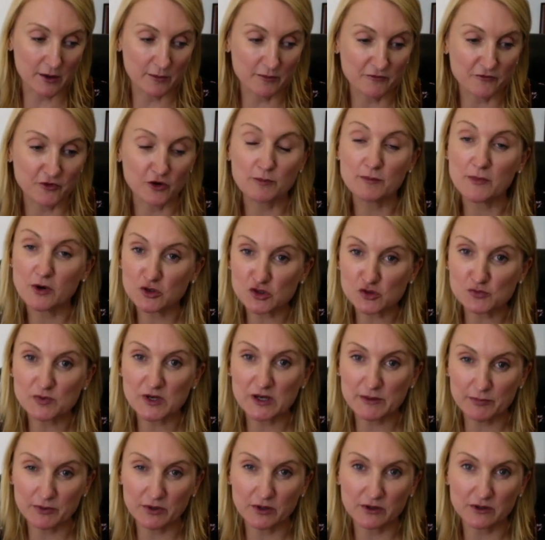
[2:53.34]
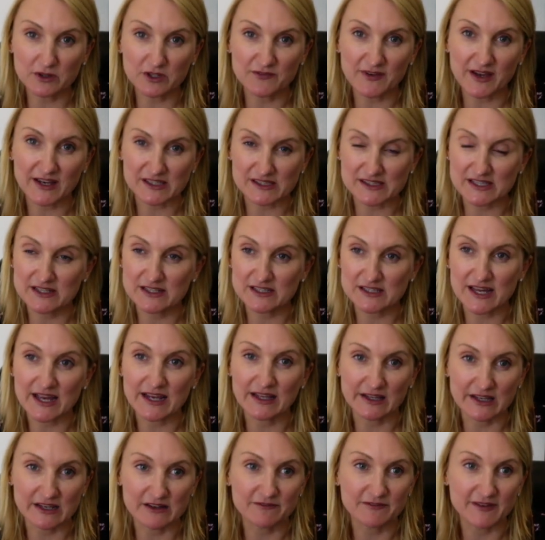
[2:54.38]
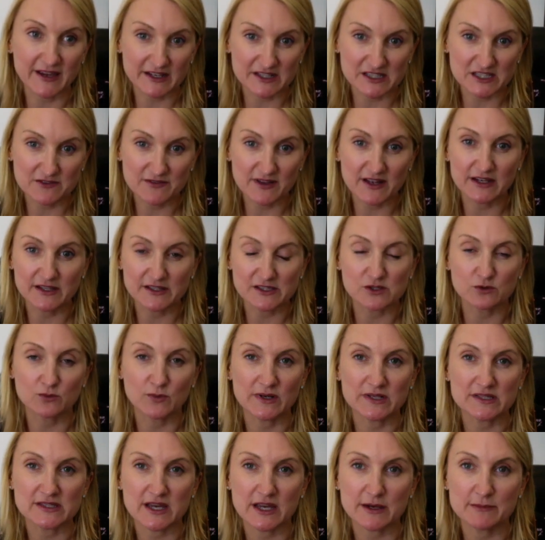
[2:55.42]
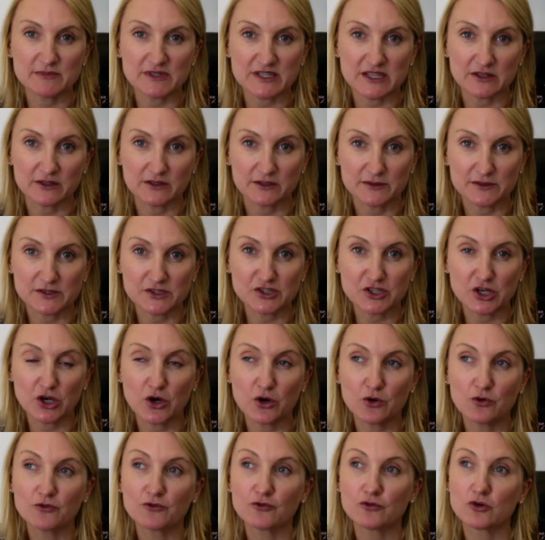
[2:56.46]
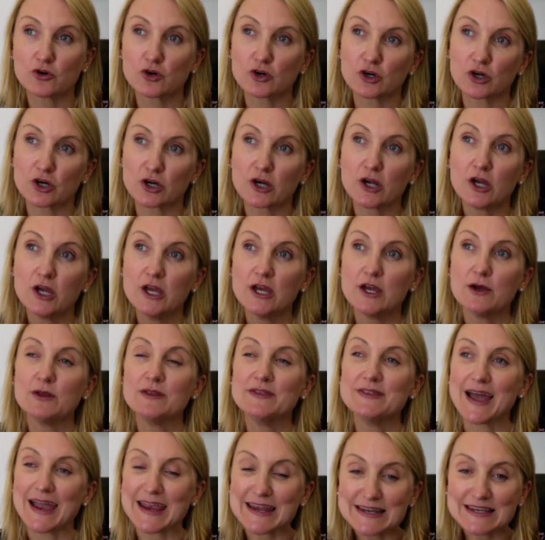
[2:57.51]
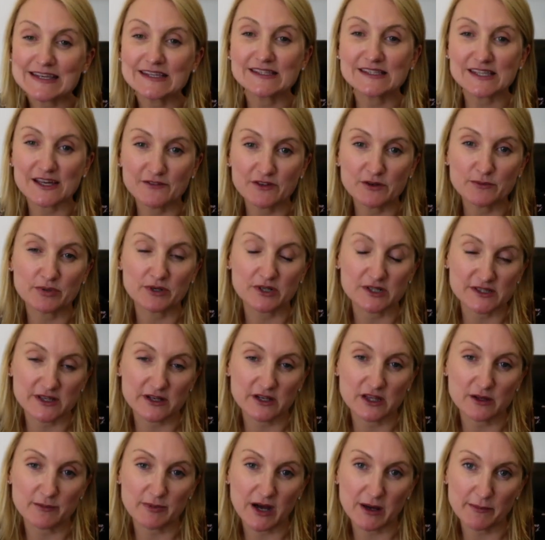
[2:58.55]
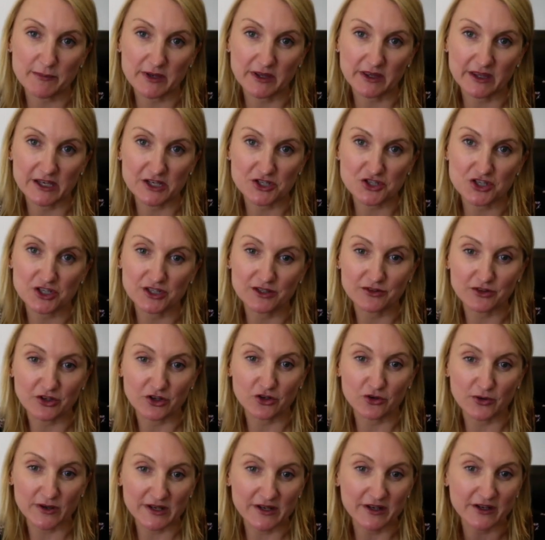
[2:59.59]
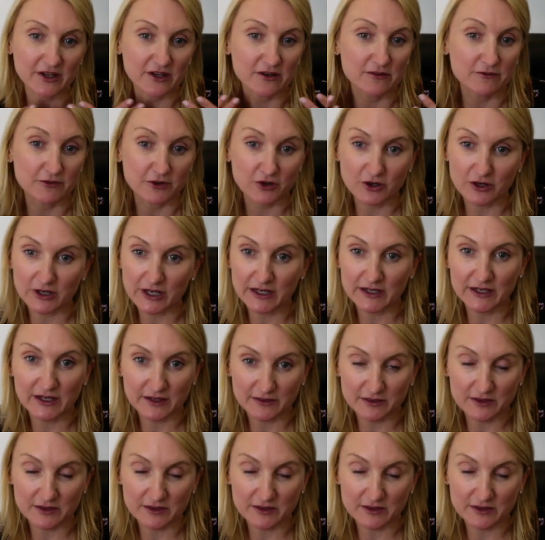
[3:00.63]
For most people, the vaccine is highly effective and it's a one-time deal. So for 97% of the population, they're going to convert and get